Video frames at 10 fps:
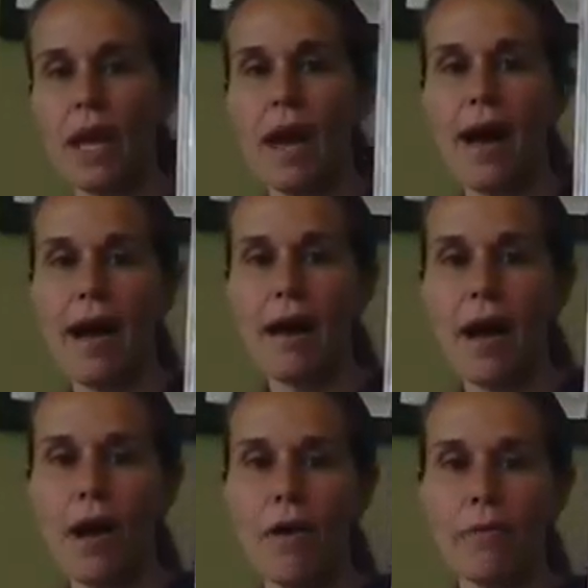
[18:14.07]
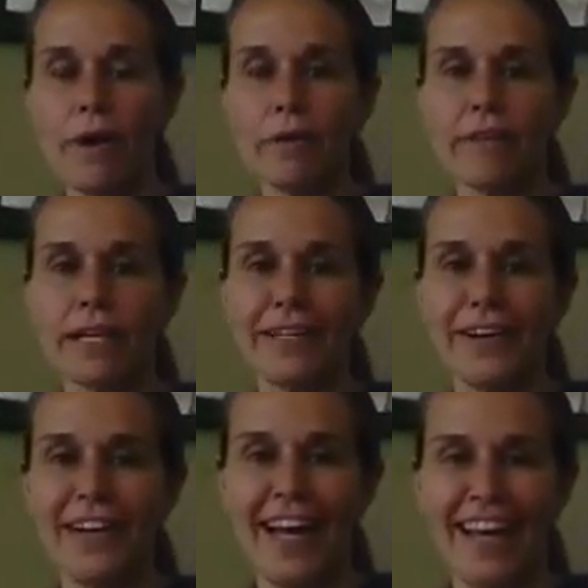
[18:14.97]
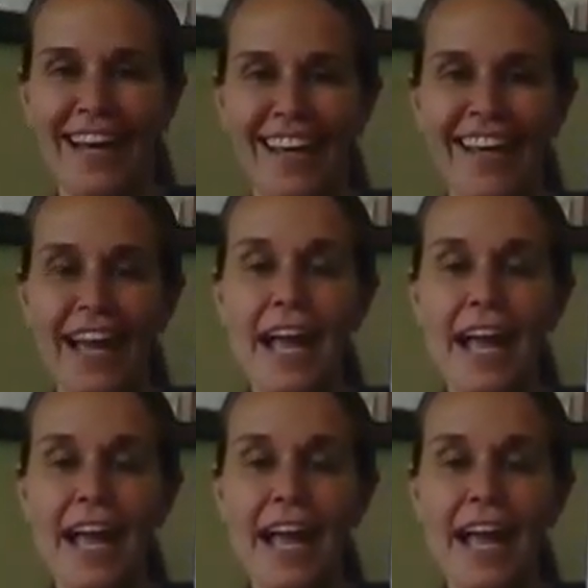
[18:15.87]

Oh, perfect. Okay.